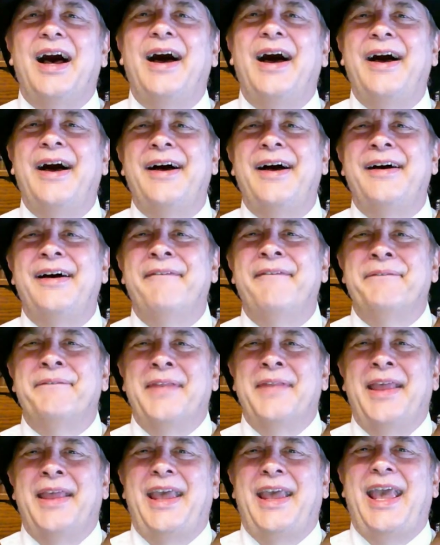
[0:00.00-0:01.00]
Uh,
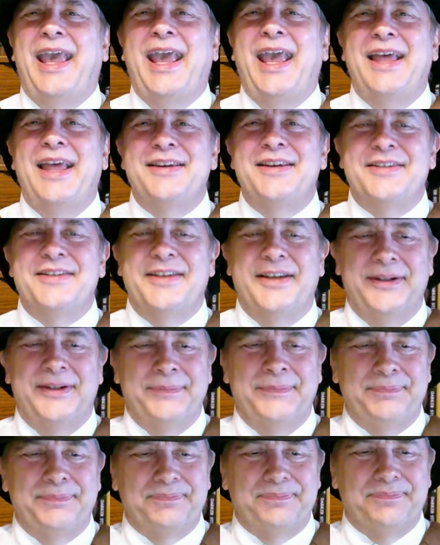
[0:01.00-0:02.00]
and
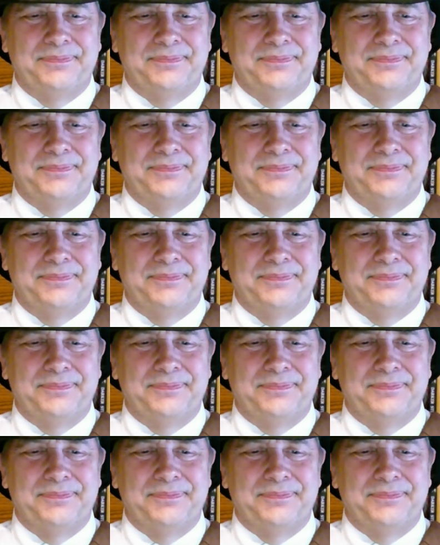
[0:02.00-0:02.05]
uh,